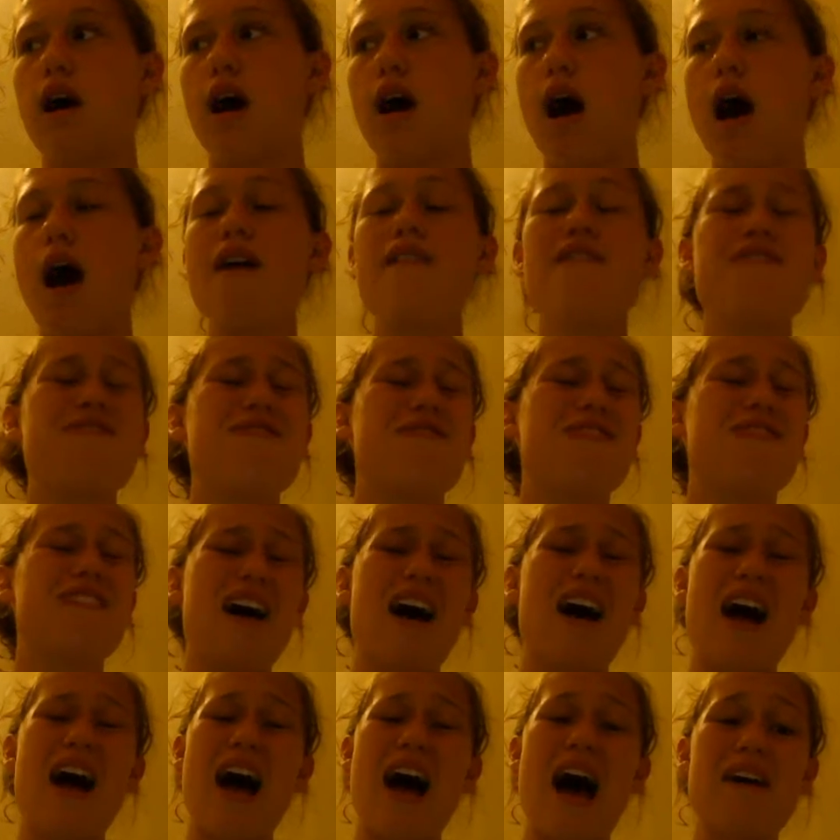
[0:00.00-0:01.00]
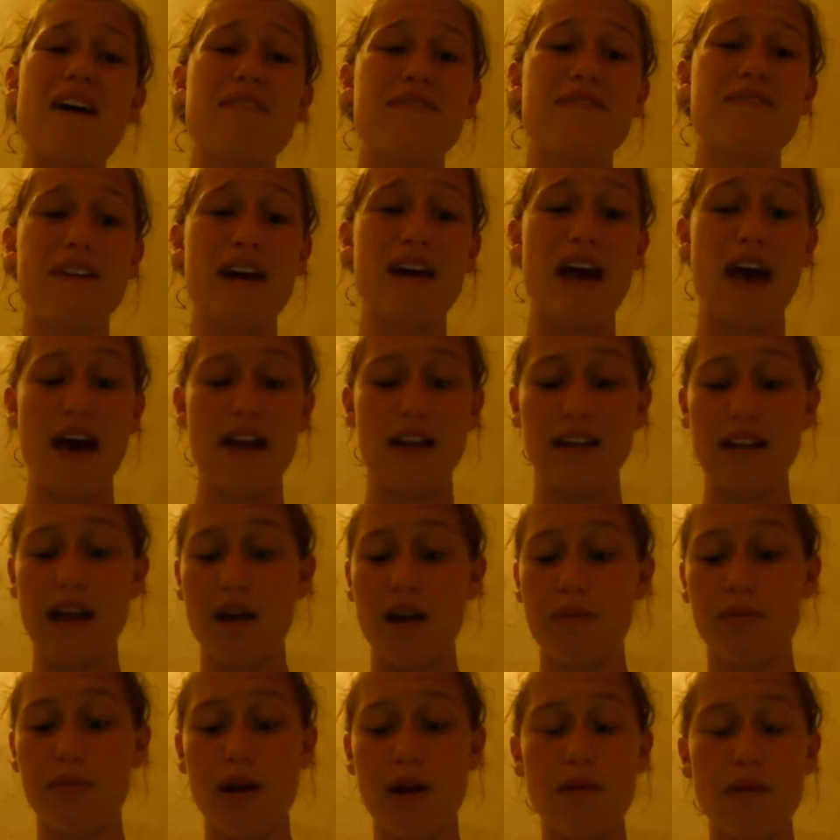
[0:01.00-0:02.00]
I've I've had a
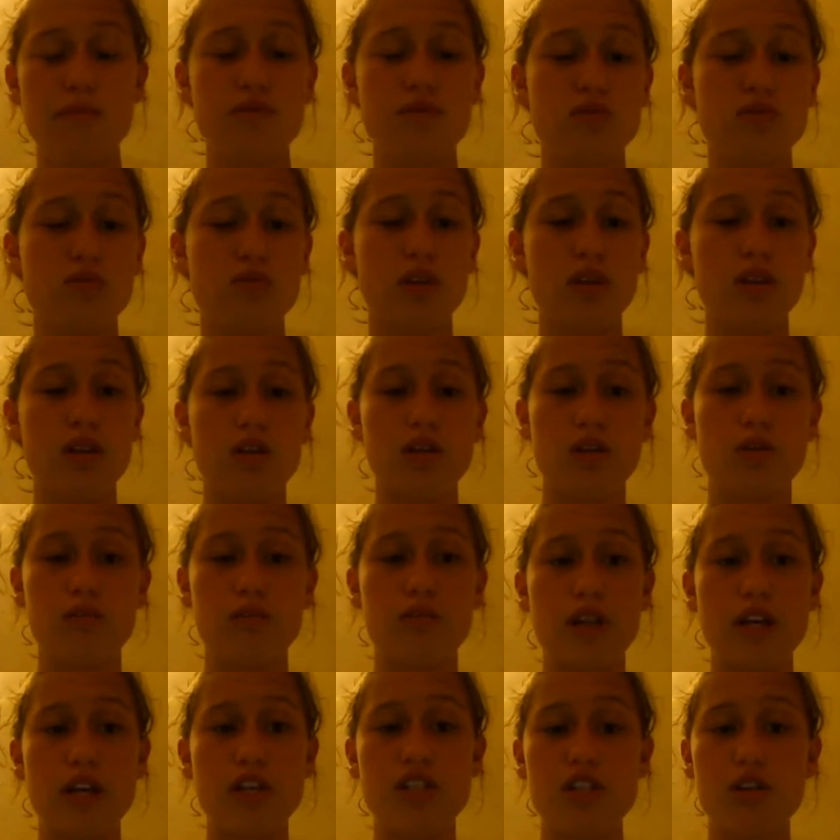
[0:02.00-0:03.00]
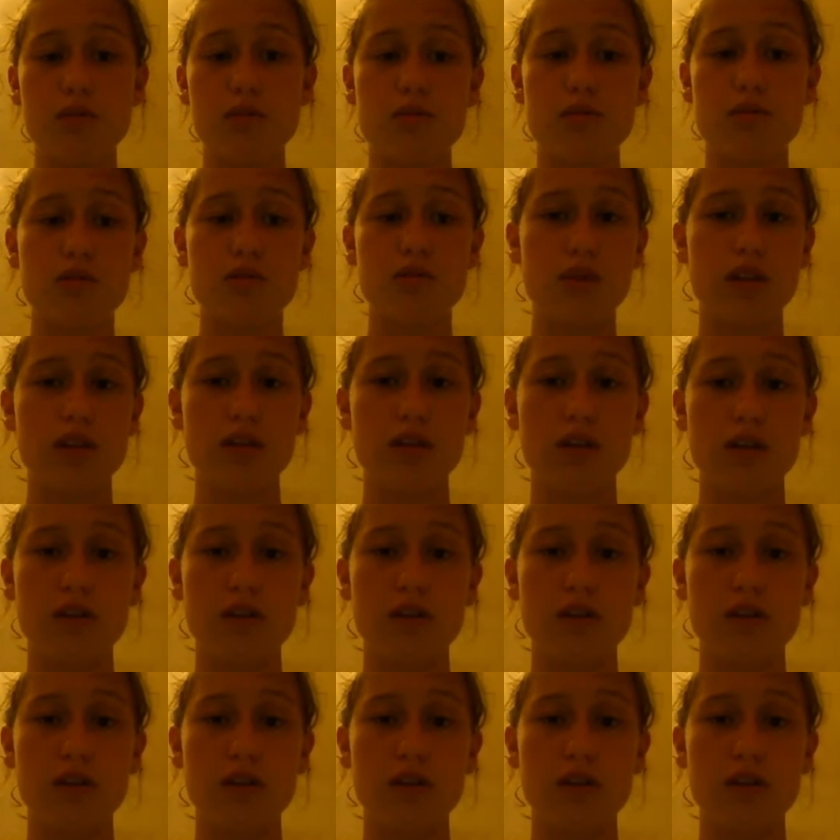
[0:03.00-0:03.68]
lot of problems with relationships with